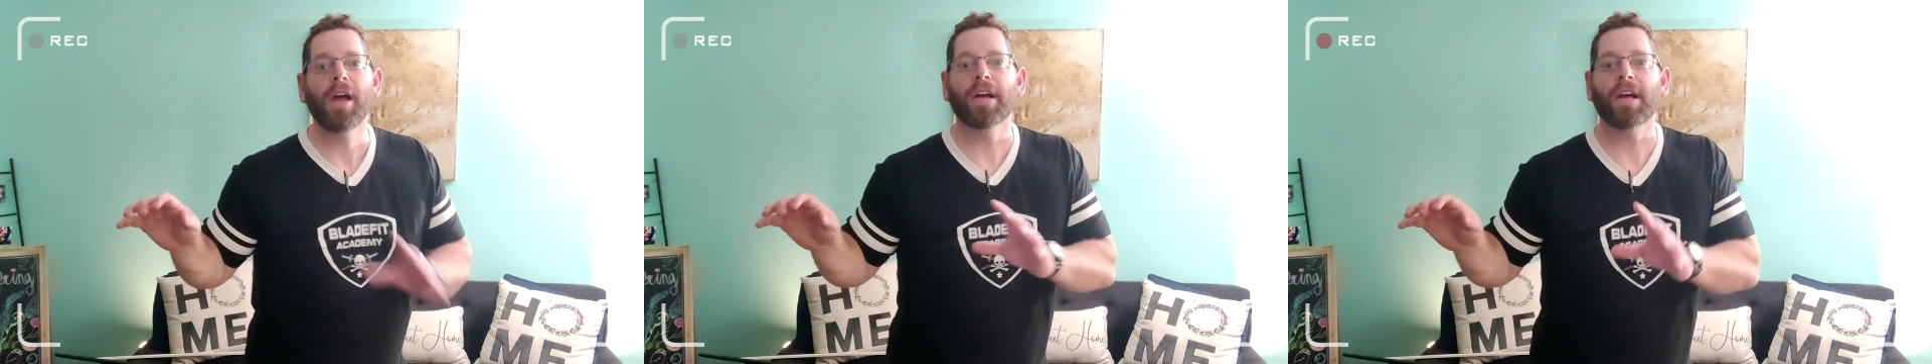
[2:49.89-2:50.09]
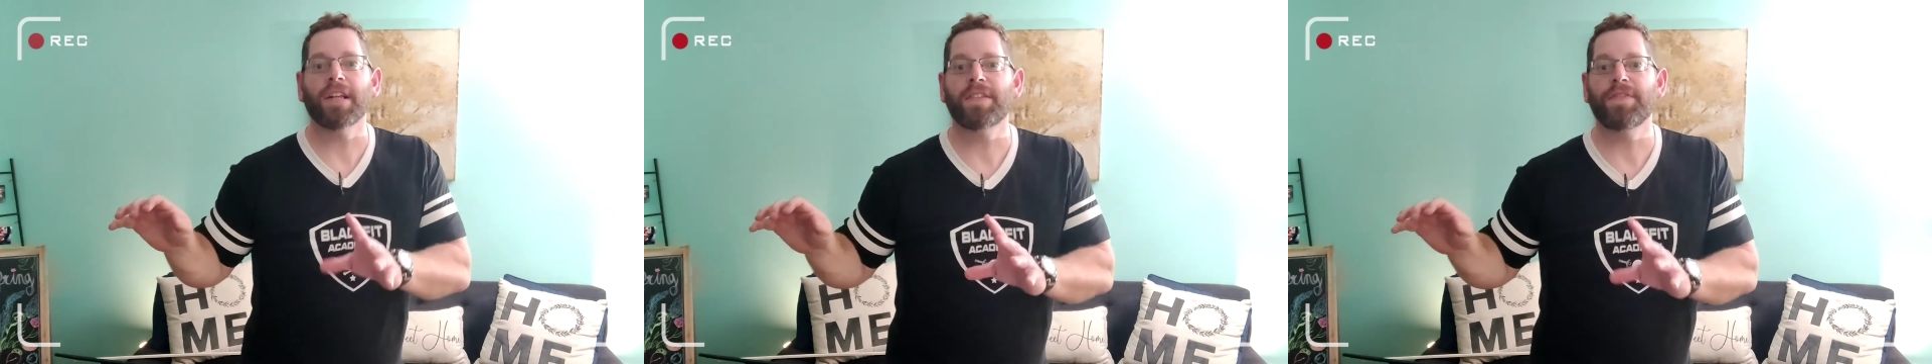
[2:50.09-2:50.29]

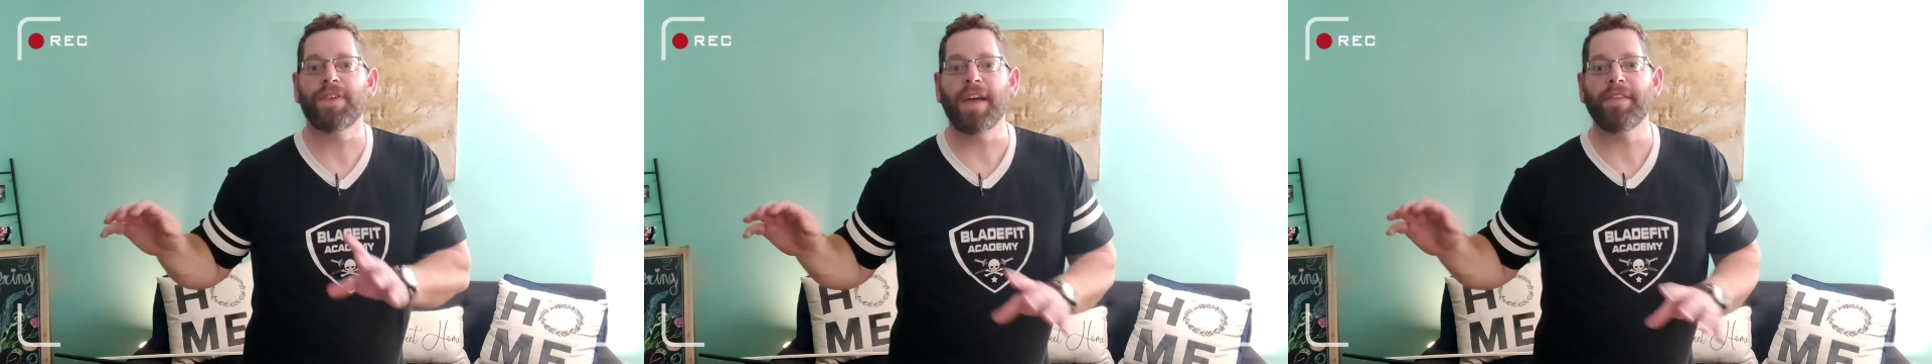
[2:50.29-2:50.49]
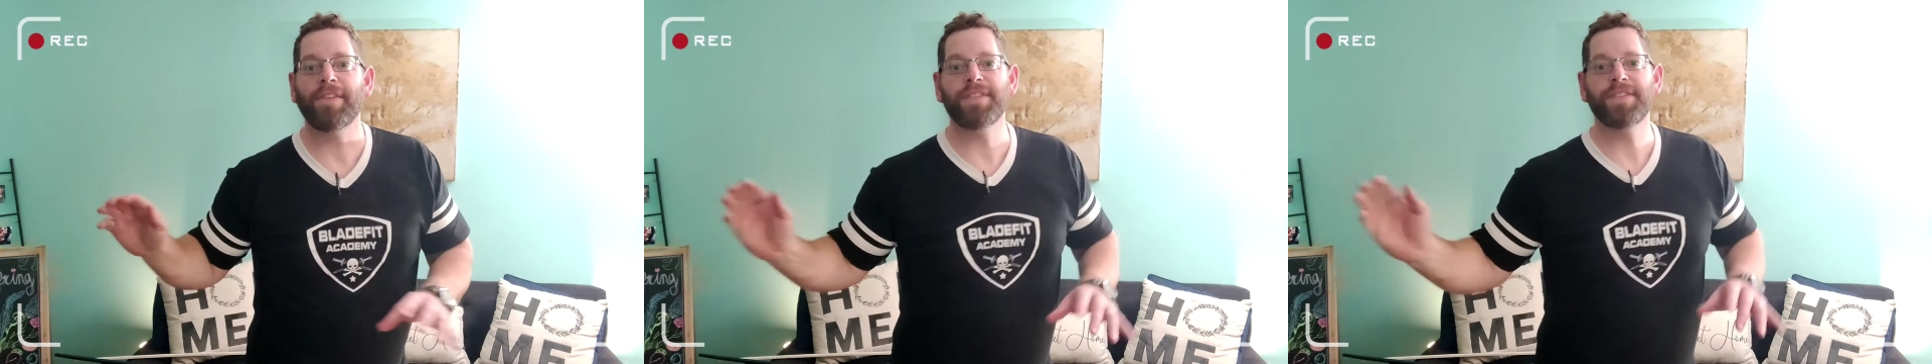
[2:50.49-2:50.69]
cuts
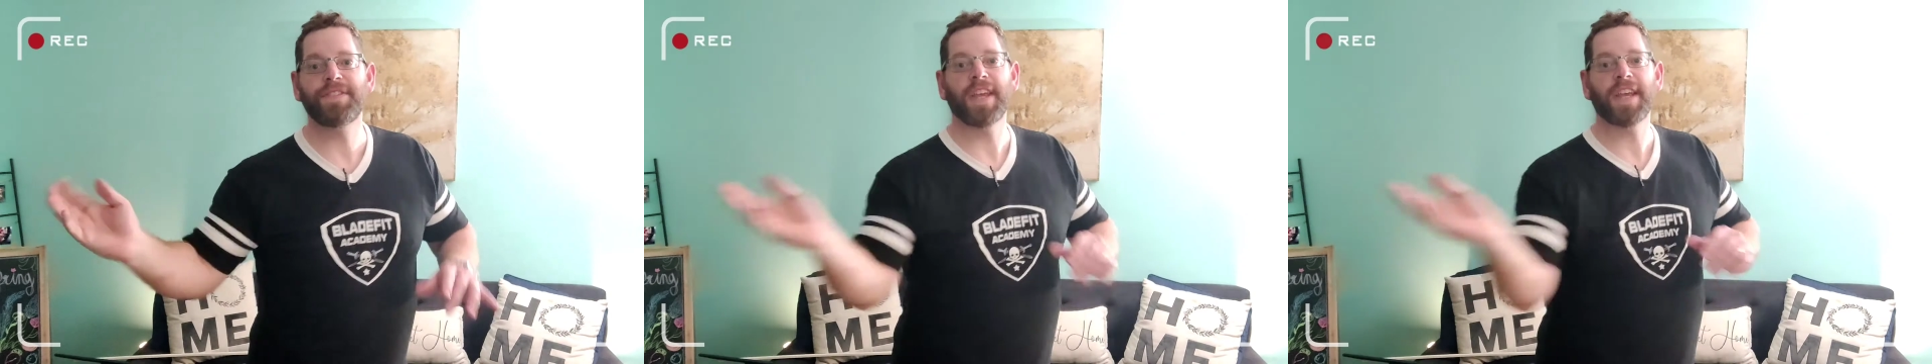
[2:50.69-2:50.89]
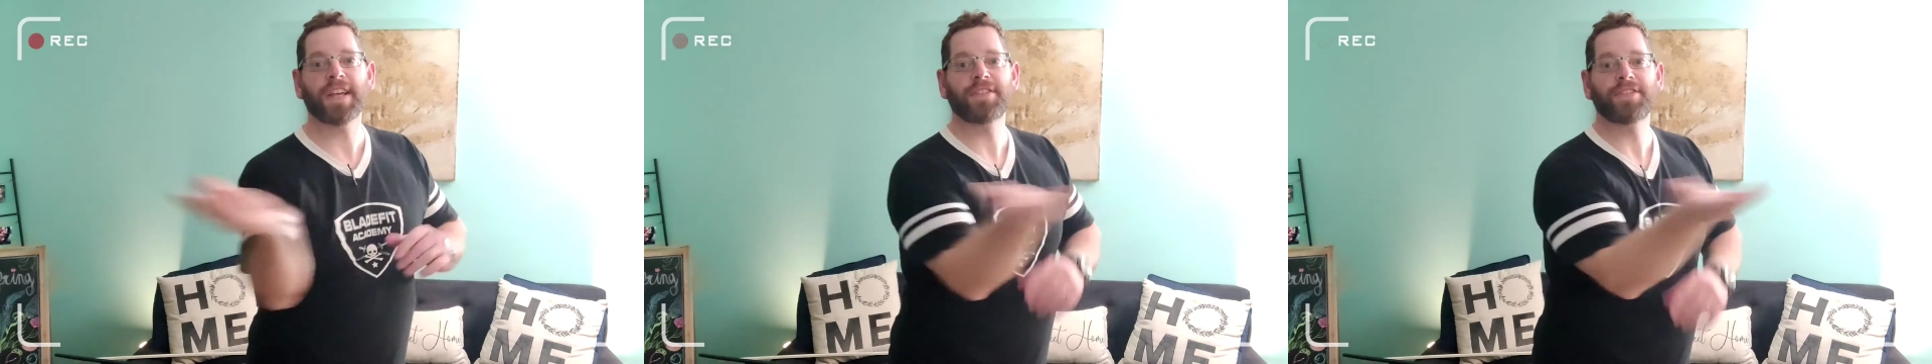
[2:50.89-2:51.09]
five and
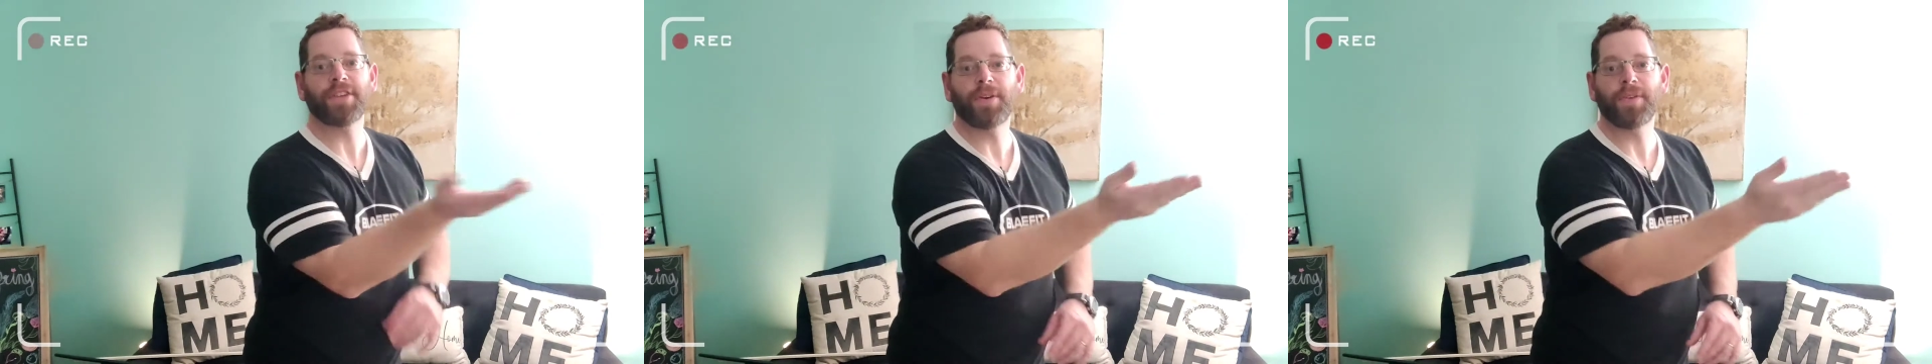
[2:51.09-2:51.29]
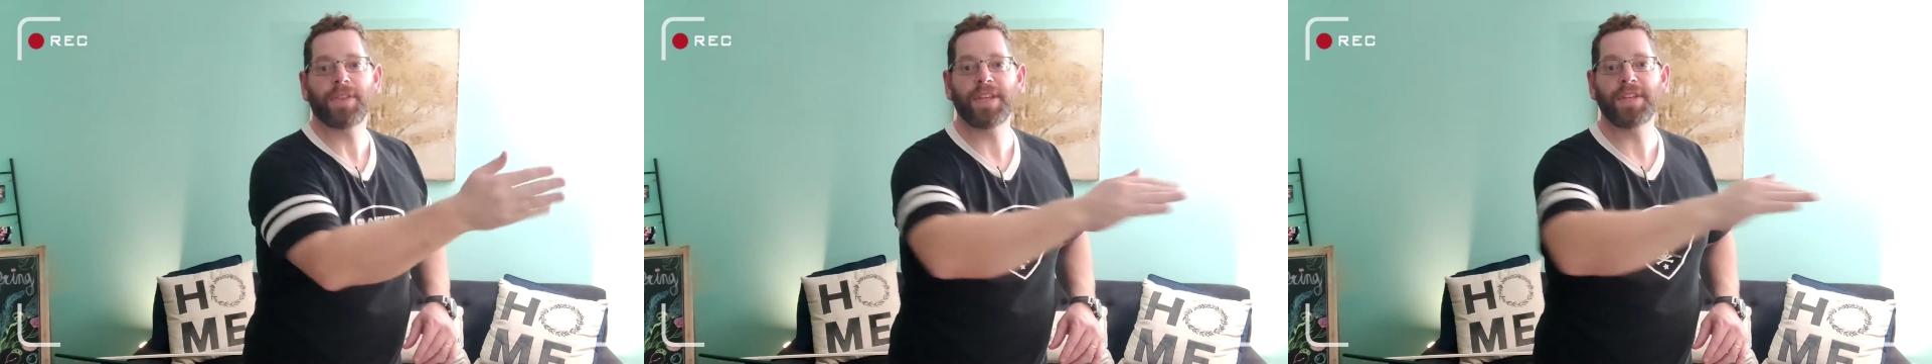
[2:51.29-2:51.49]
six
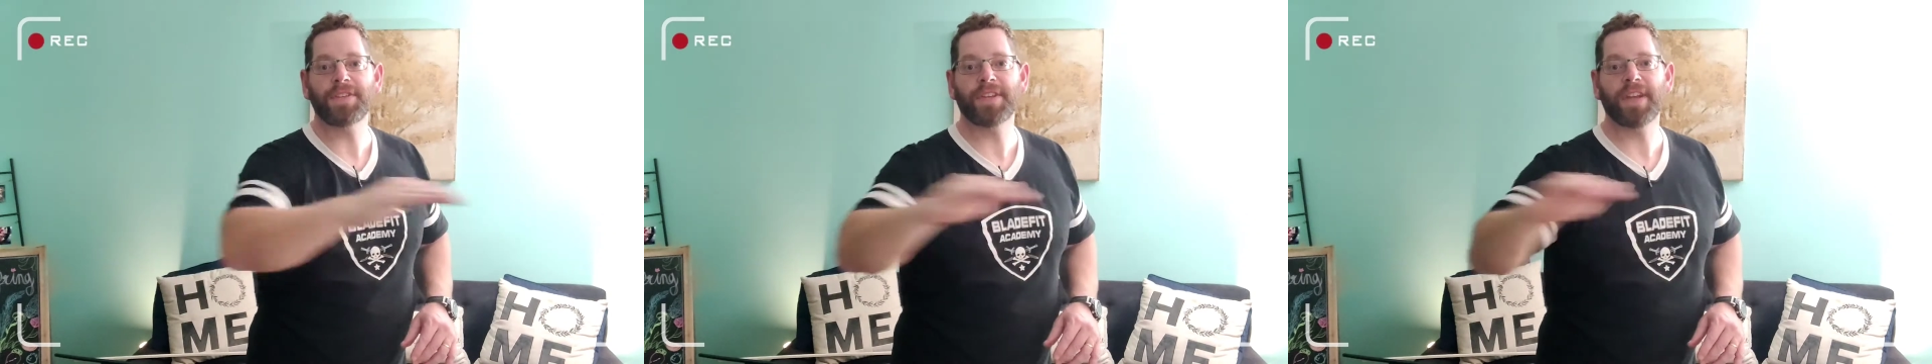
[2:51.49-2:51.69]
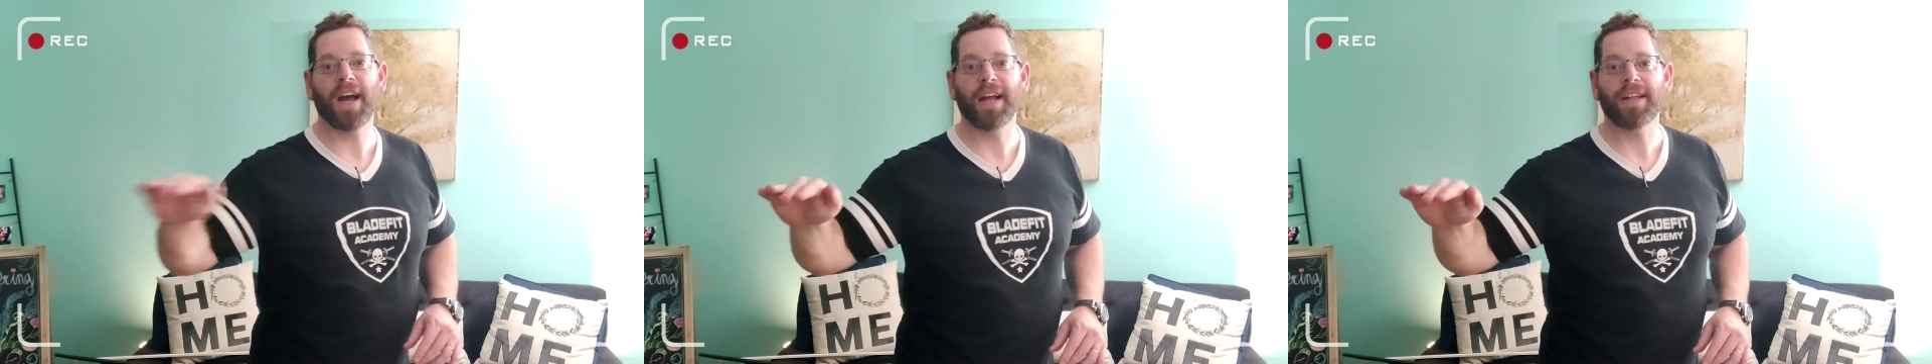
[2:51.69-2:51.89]
are
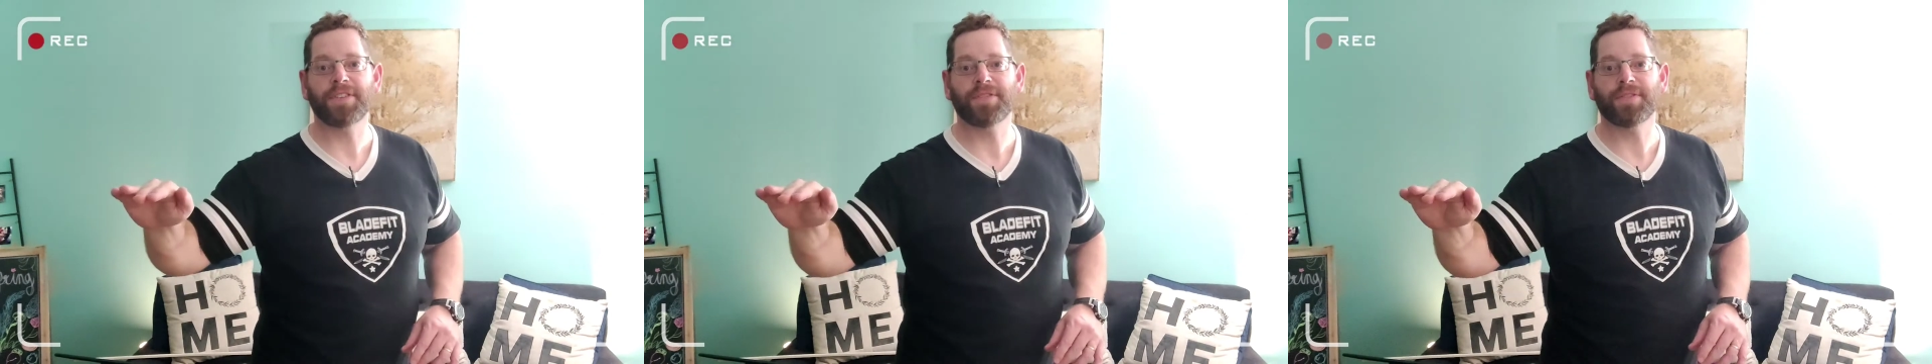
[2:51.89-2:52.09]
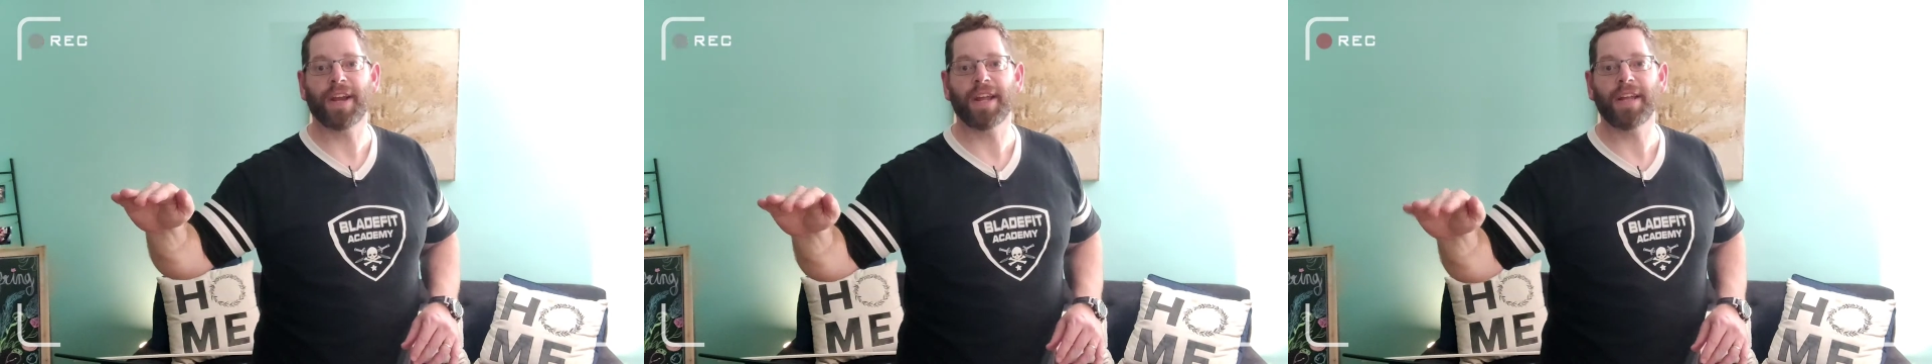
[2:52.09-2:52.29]
these
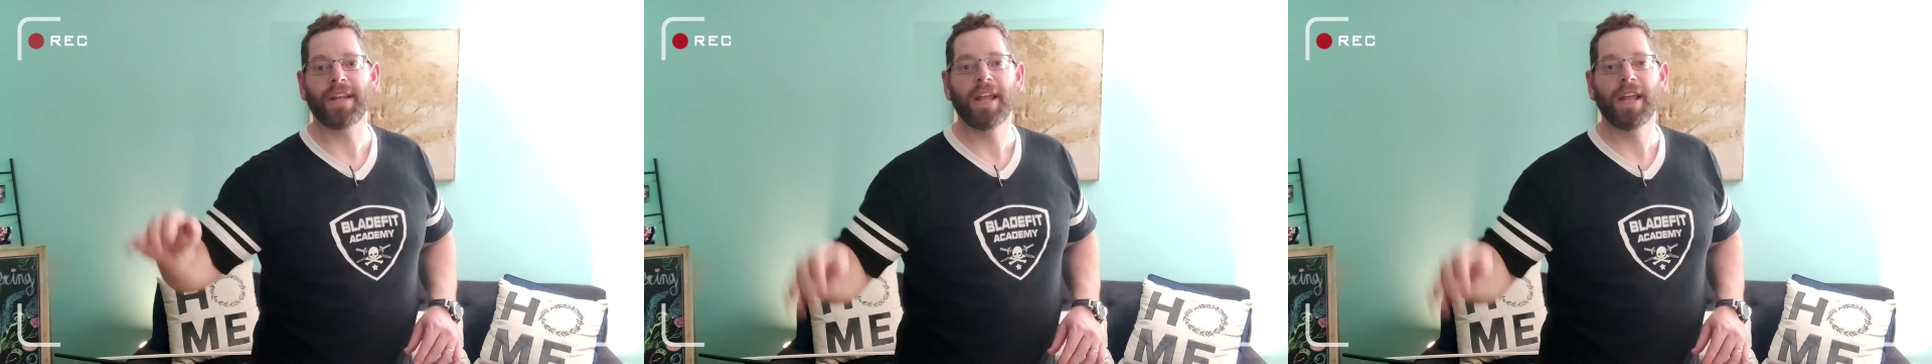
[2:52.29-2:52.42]
cuts, right?